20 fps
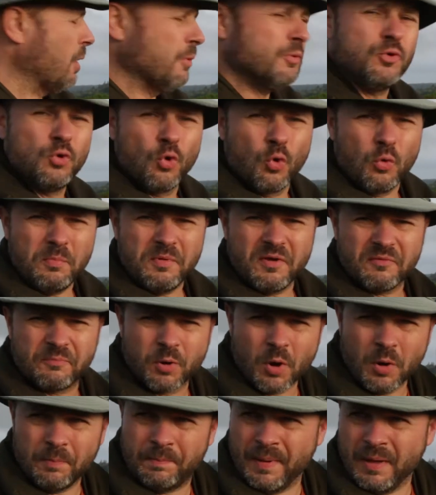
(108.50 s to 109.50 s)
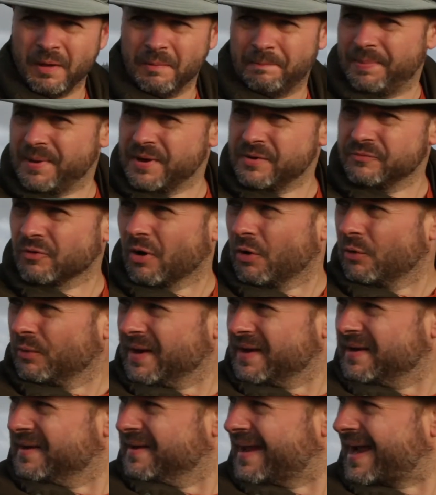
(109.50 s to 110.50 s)
would normally have put a bit of B-roll
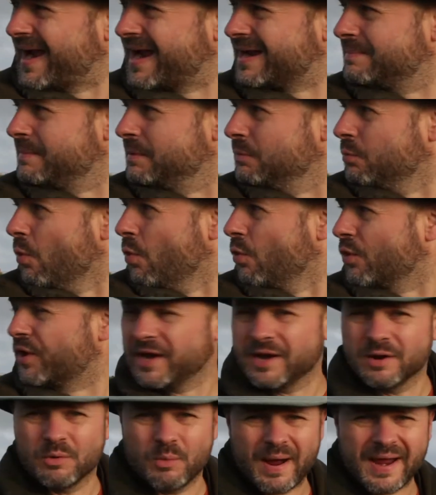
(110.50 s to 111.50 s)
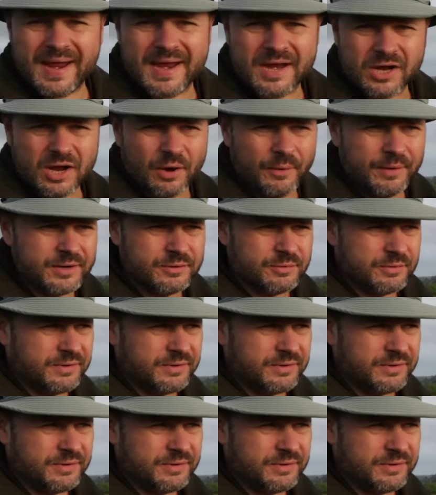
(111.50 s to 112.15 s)
in and had me walking away and going to a